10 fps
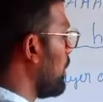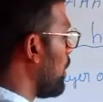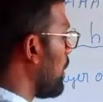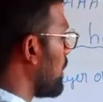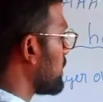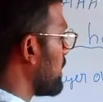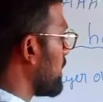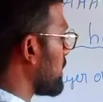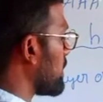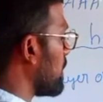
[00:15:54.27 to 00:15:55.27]

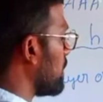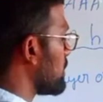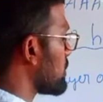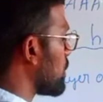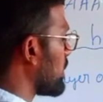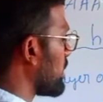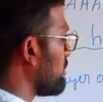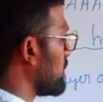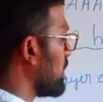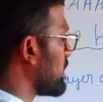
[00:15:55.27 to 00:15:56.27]
Octahedral starting
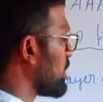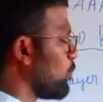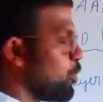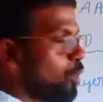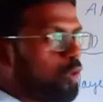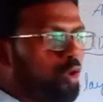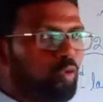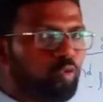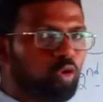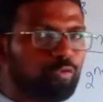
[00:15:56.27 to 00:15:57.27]
with the letter O,
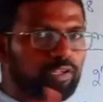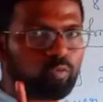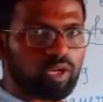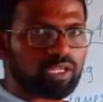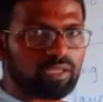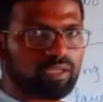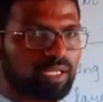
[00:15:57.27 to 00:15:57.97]
O for 1.